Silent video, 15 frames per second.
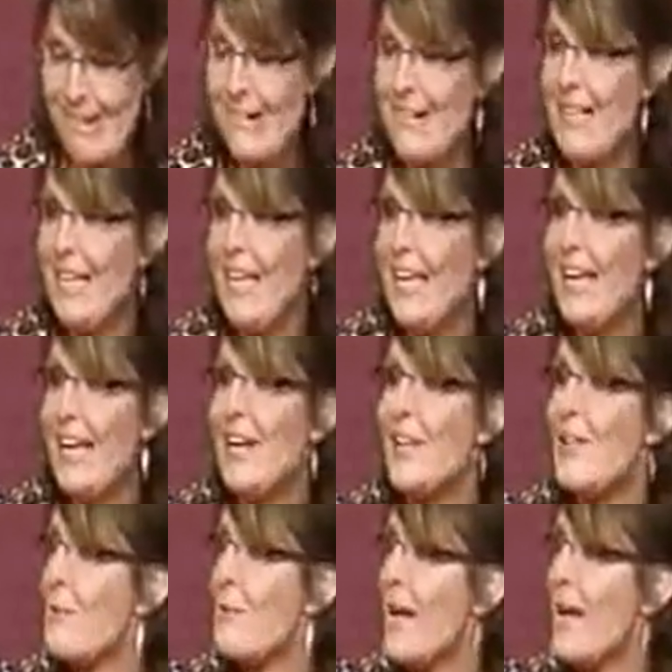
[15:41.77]
Heal the
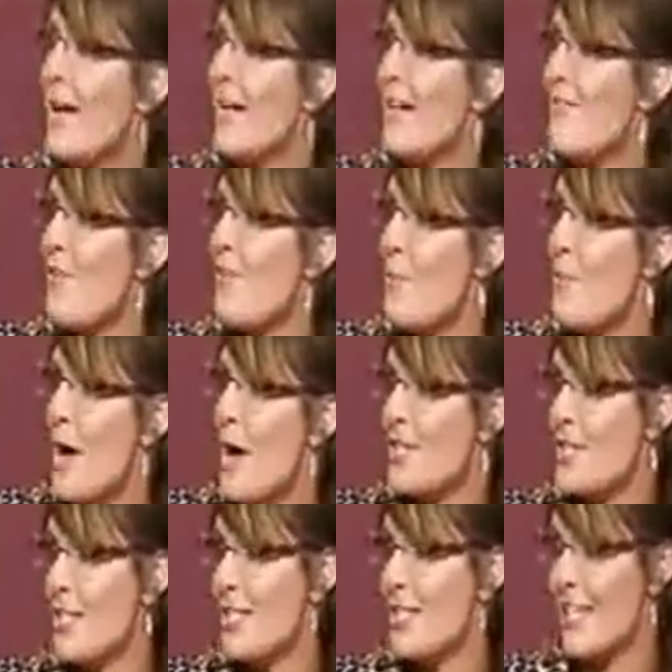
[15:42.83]
planet from
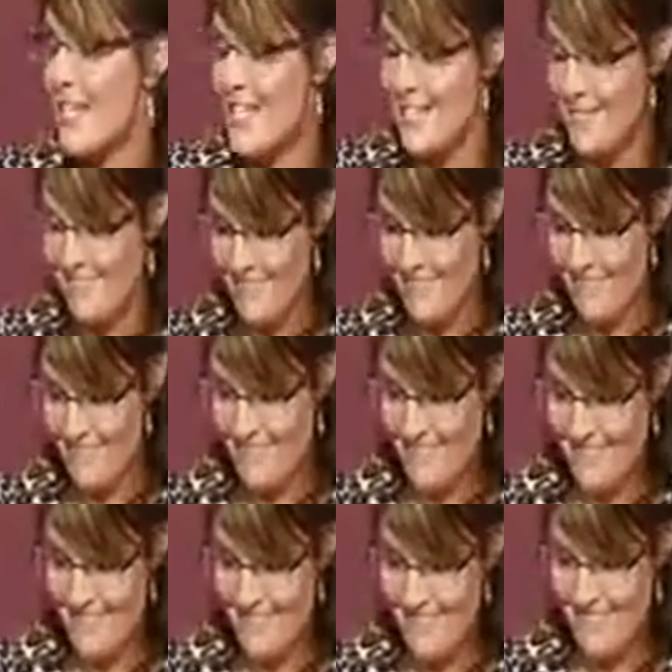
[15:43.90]
Washington?
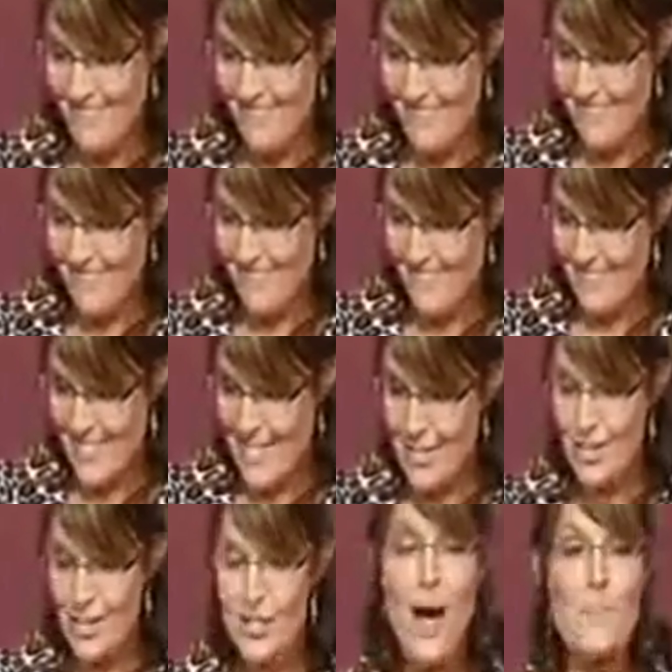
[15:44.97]

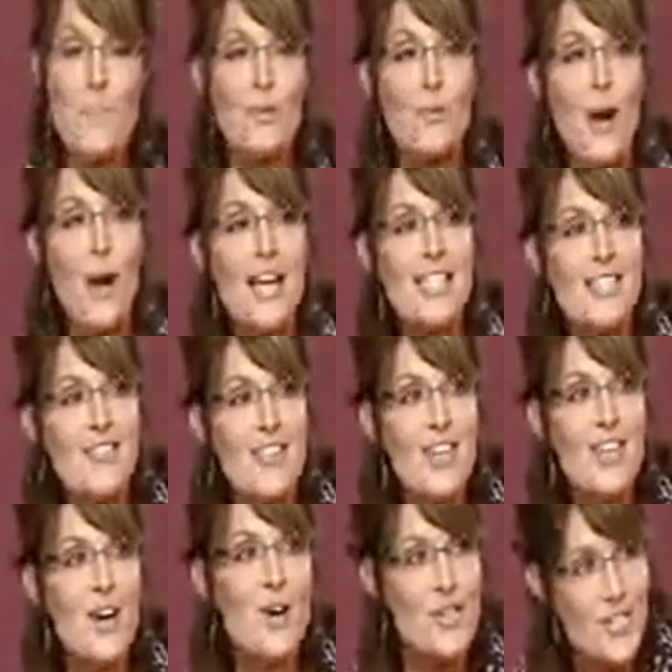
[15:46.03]
Stop the rise of the
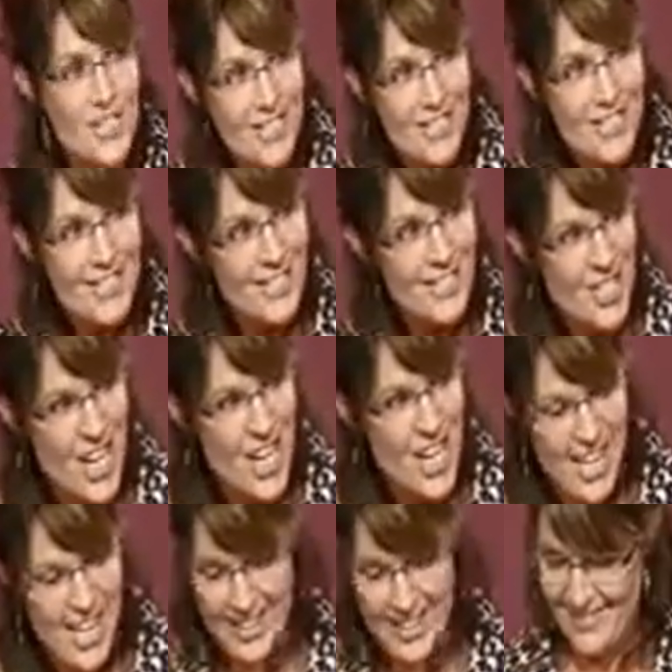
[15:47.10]
oceans? Check.
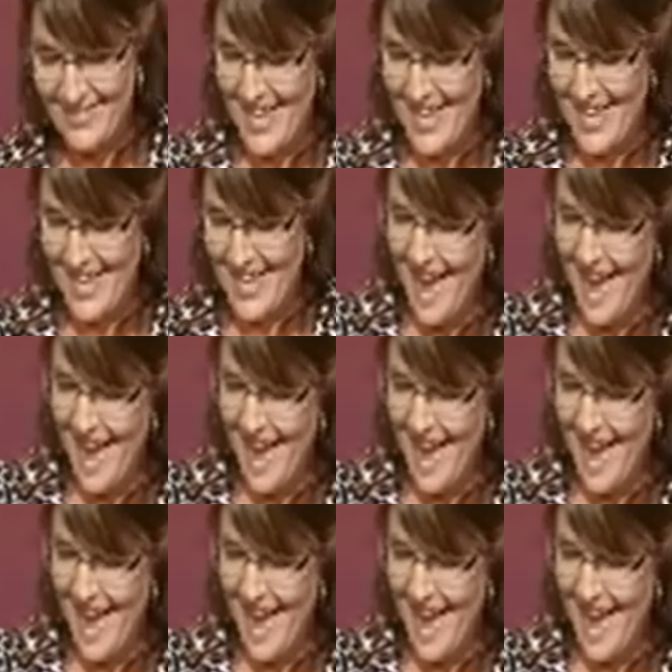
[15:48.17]
Yeah.